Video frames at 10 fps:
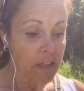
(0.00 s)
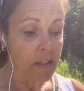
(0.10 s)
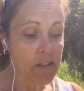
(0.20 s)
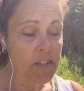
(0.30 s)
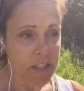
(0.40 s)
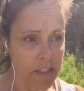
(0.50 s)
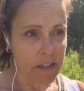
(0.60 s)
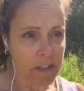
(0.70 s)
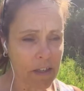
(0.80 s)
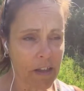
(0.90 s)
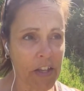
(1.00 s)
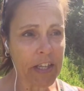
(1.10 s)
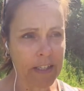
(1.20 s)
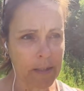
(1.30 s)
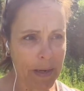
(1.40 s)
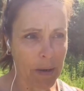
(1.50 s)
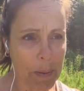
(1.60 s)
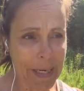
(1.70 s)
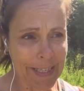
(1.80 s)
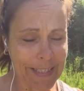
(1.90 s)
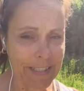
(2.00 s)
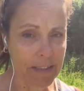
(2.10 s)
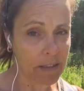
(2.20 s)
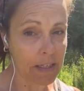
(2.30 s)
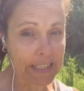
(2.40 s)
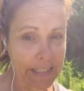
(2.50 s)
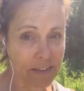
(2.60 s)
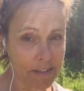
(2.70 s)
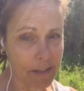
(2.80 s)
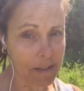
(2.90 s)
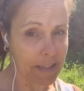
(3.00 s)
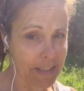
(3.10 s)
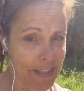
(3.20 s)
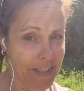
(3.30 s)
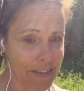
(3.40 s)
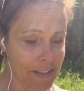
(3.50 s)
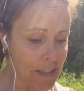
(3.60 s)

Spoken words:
considered thinking about planning a list like that?